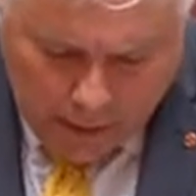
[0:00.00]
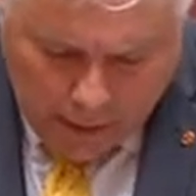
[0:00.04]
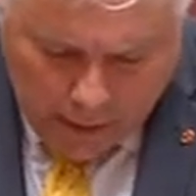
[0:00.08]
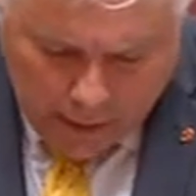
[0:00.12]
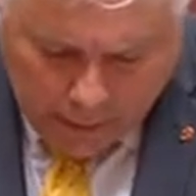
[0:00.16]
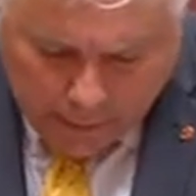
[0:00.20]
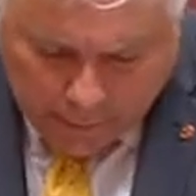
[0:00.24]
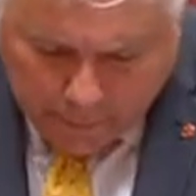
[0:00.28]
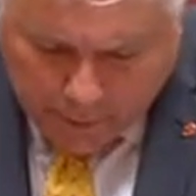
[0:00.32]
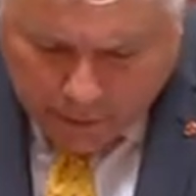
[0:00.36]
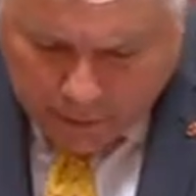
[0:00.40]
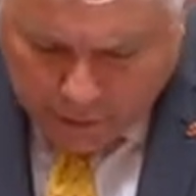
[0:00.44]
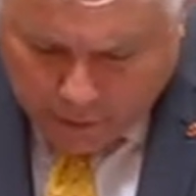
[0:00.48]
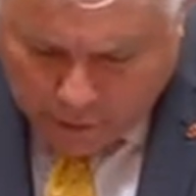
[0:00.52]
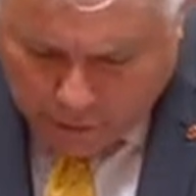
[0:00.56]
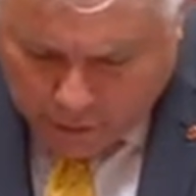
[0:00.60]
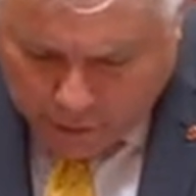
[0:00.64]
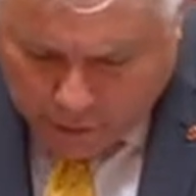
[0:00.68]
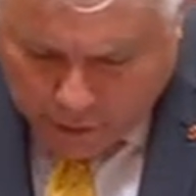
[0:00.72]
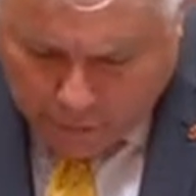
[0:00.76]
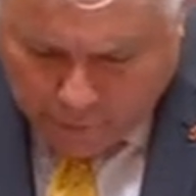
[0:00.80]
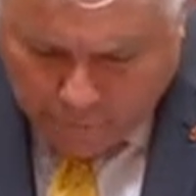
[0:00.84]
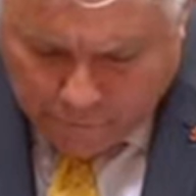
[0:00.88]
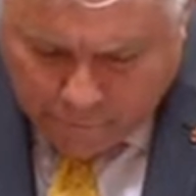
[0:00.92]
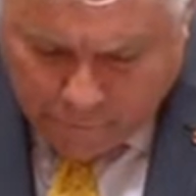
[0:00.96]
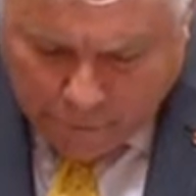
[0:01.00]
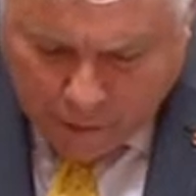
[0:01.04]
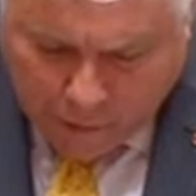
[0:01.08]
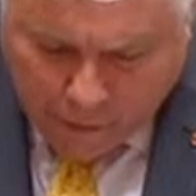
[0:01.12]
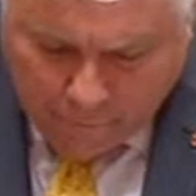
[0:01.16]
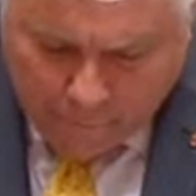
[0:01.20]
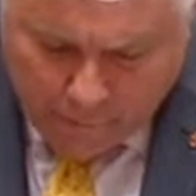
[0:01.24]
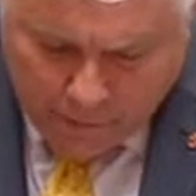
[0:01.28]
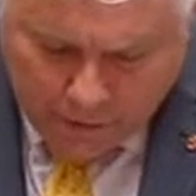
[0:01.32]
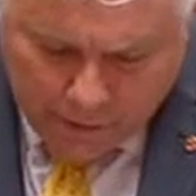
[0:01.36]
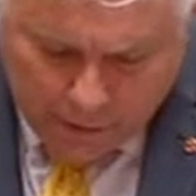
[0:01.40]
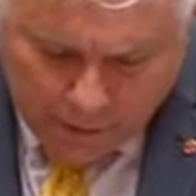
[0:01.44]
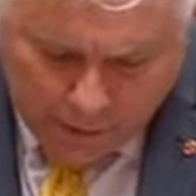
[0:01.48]
There had been a
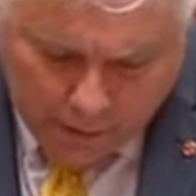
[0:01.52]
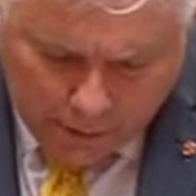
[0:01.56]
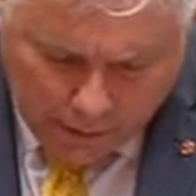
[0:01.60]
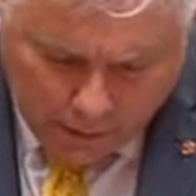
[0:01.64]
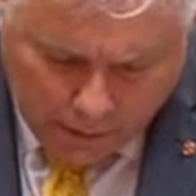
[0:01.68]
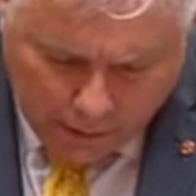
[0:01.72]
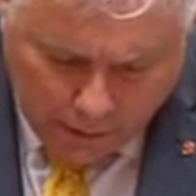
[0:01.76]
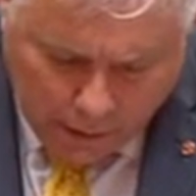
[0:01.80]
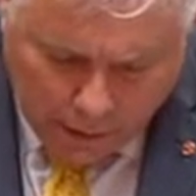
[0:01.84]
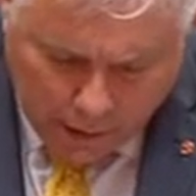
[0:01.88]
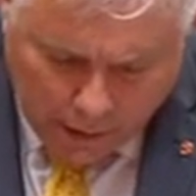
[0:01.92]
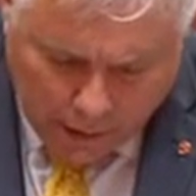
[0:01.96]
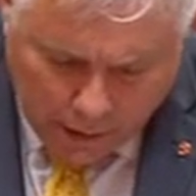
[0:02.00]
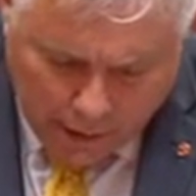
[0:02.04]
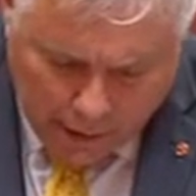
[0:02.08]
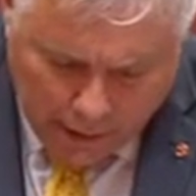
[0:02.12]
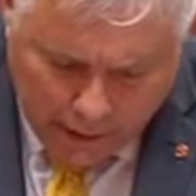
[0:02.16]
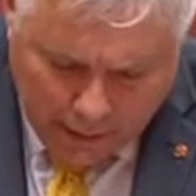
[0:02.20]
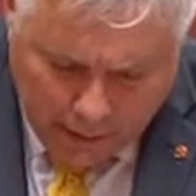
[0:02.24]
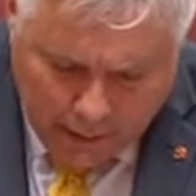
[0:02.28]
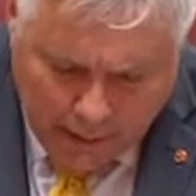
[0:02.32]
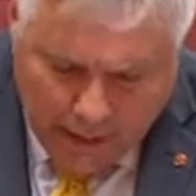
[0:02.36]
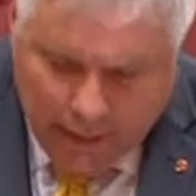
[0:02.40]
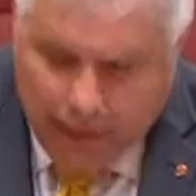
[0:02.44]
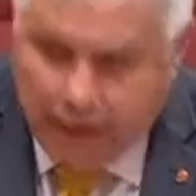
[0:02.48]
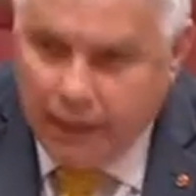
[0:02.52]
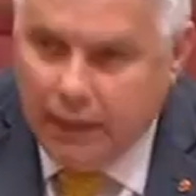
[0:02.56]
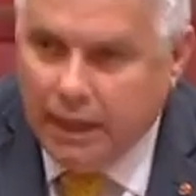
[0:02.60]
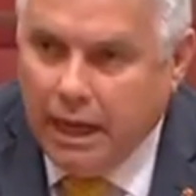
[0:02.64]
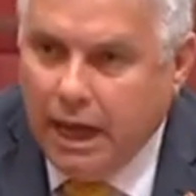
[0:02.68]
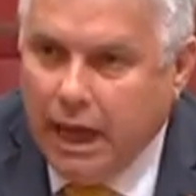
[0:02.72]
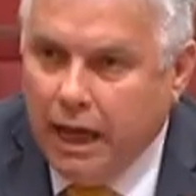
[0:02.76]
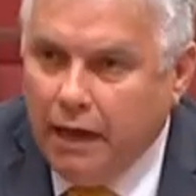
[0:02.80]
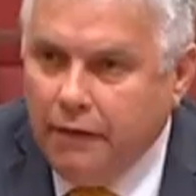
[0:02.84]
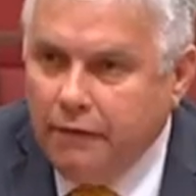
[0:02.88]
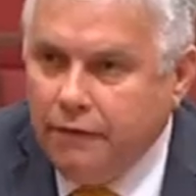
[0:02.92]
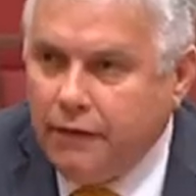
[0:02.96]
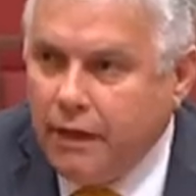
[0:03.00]
35% decline in
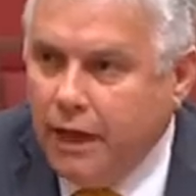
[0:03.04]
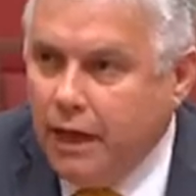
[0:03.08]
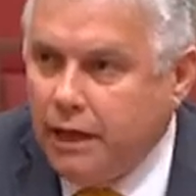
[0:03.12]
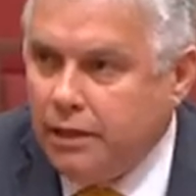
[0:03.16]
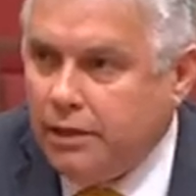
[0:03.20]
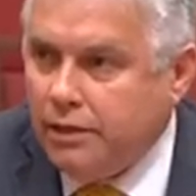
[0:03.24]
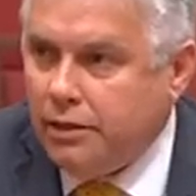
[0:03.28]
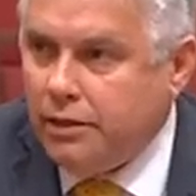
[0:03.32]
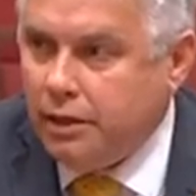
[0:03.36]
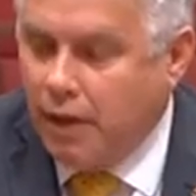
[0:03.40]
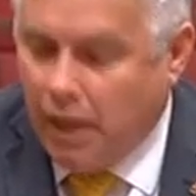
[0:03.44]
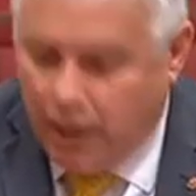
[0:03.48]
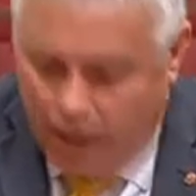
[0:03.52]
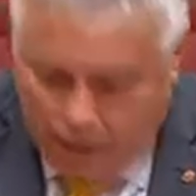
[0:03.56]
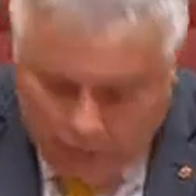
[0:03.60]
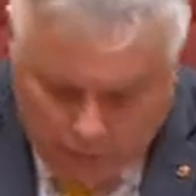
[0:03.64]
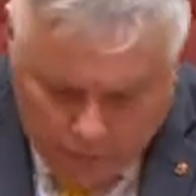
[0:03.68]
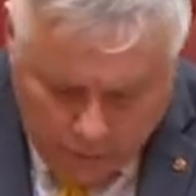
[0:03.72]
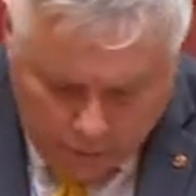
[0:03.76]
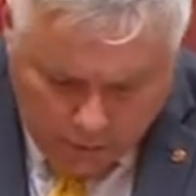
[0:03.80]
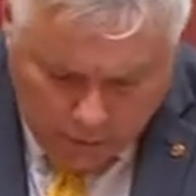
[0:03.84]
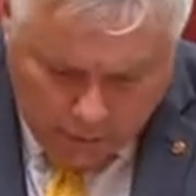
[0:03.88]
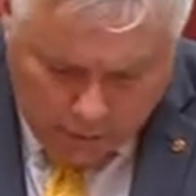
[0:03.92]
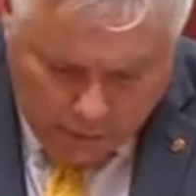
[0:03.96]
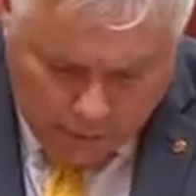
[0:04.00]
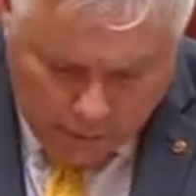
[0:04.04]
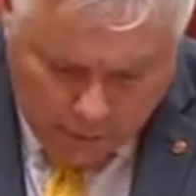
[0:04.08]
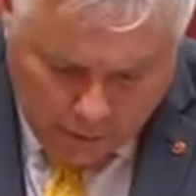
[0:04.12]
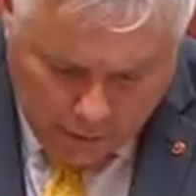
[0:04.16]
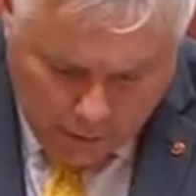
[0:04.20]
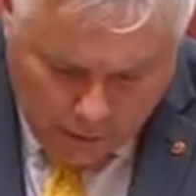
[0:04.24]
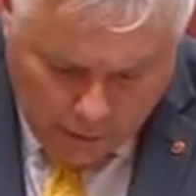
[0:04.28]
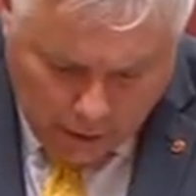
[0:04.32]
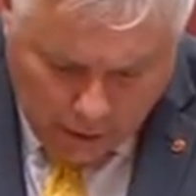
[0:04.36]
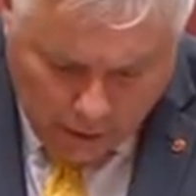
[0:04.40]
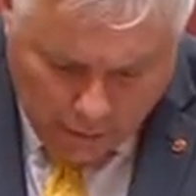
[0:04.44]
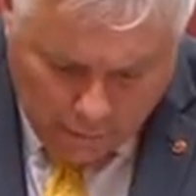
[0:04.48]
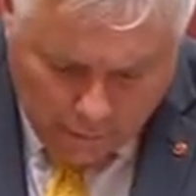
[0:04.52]
avgas sales
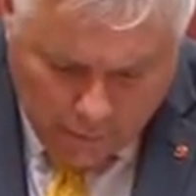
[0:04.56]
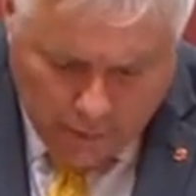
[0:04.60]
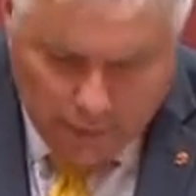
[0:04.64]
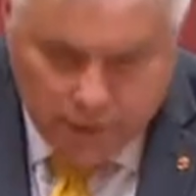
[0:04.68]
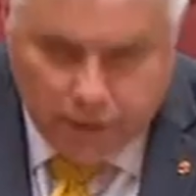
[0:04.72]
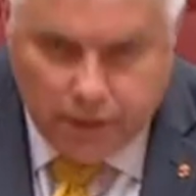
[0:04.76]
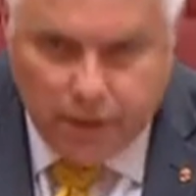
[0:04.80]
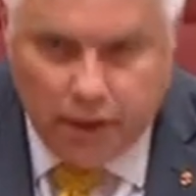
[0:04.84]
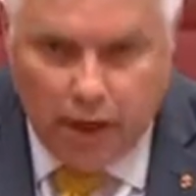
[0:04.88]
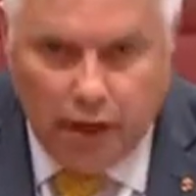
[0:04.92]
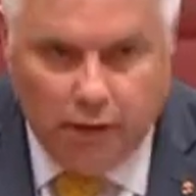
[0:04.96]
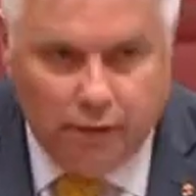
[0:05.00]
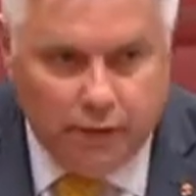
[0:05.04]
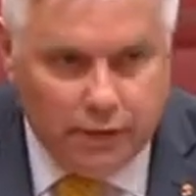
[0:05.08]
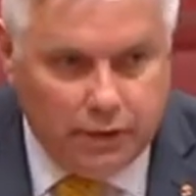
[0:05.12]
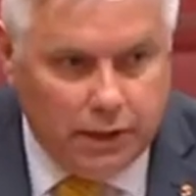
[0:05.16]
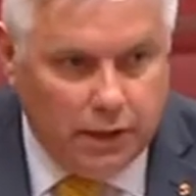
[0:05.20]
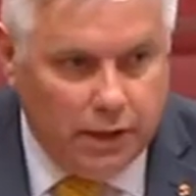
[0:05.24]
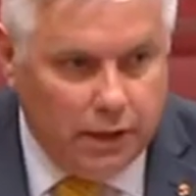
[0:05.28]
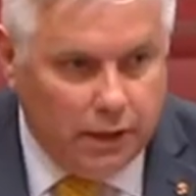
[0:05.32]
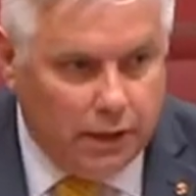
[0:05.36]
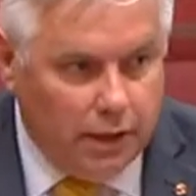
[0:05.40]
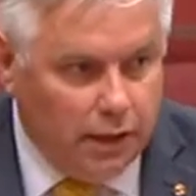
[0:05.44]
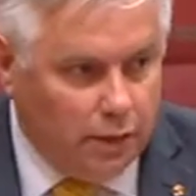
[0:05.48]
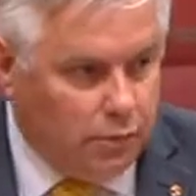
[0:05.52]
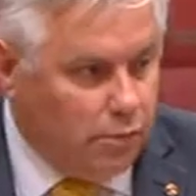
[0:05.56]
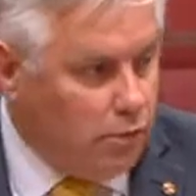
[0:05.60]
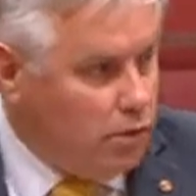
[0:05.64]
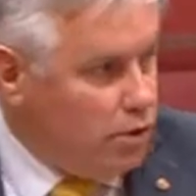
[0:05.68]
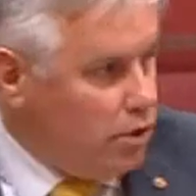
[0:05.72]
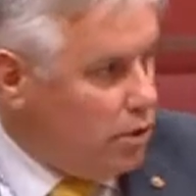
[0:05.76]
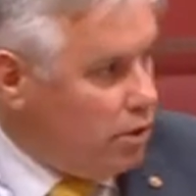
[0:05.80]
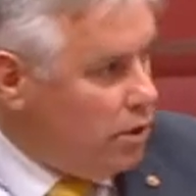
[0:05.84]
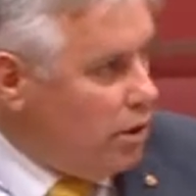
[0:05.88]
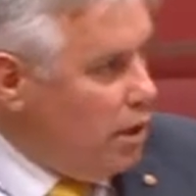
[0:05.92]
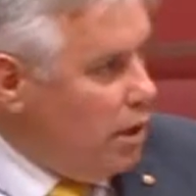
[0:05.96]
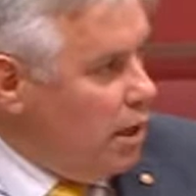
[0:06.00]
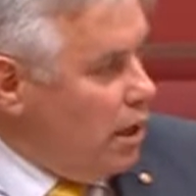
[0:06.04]
over 10 years, which
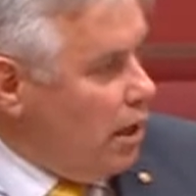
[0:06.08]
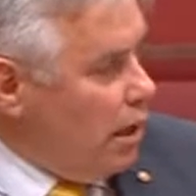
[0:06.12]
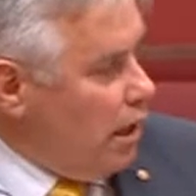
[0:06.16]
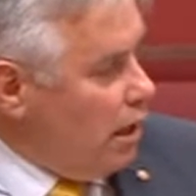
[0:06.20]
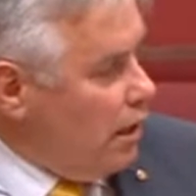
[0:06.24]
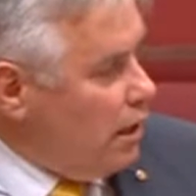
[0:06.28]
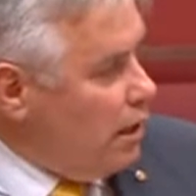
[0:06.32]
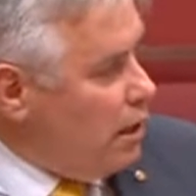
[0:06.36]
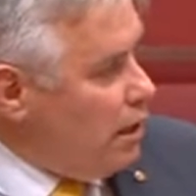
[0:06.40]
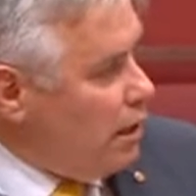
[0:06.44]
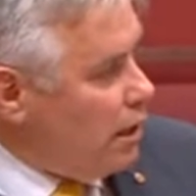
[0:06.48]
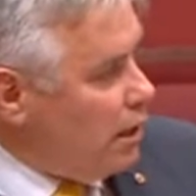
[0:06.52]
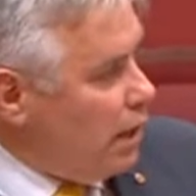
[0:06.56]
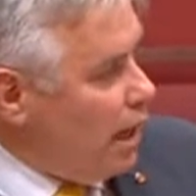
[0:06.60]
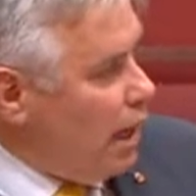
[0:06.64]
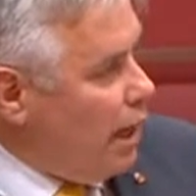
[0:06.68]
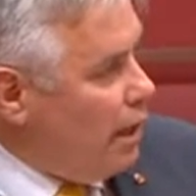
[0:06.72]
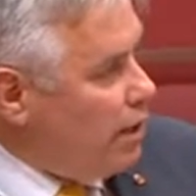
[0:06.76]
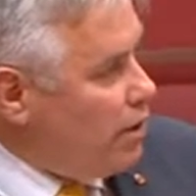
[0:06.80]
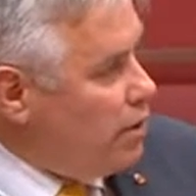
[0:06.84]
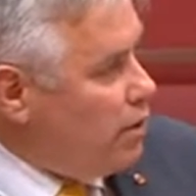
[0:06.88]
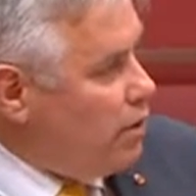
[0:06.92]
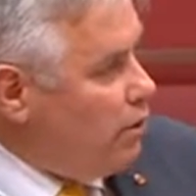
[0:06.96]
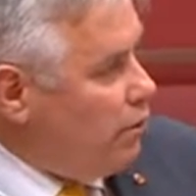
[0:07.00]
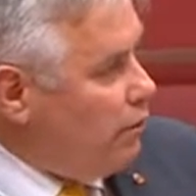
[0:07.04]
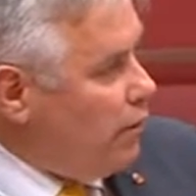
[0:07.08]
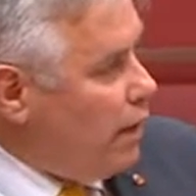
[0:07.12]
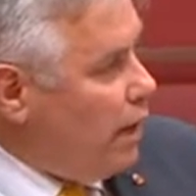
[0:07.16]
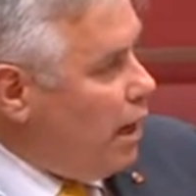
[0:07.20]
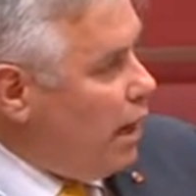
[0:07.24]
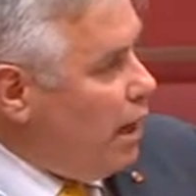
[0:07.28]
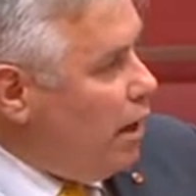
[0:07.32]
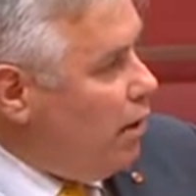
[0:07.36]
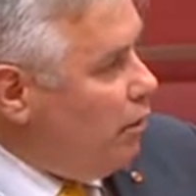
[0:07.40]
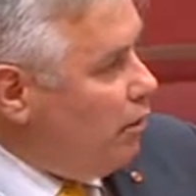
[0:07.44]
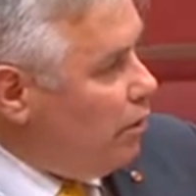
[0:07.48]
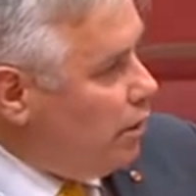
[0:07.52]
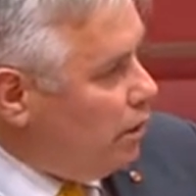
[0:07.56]
is an indication of
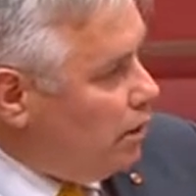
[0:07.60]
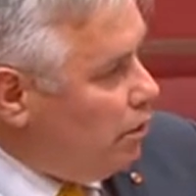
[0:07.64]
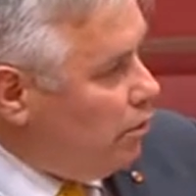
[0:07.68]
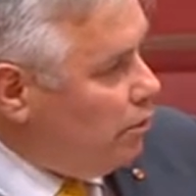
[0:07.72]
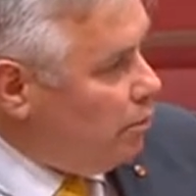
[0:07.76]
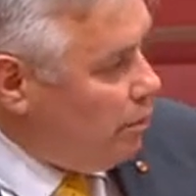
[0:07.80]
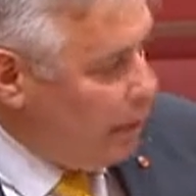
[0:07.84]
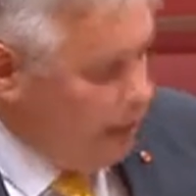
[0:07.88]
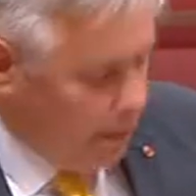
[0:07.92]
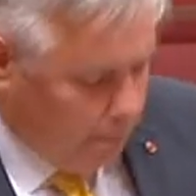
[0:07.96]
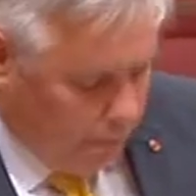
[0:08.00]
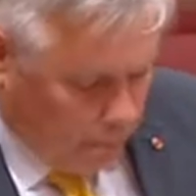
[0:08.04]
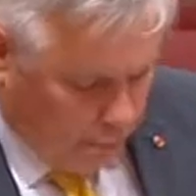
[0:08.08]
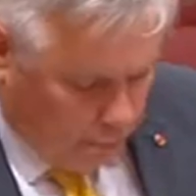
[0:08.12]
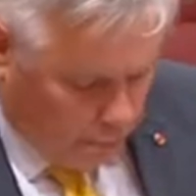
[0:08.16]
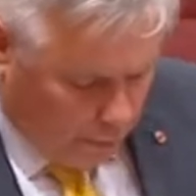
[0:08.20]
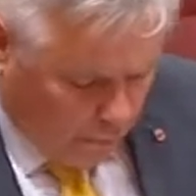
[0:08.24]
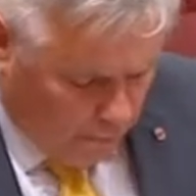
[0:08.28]
how little people were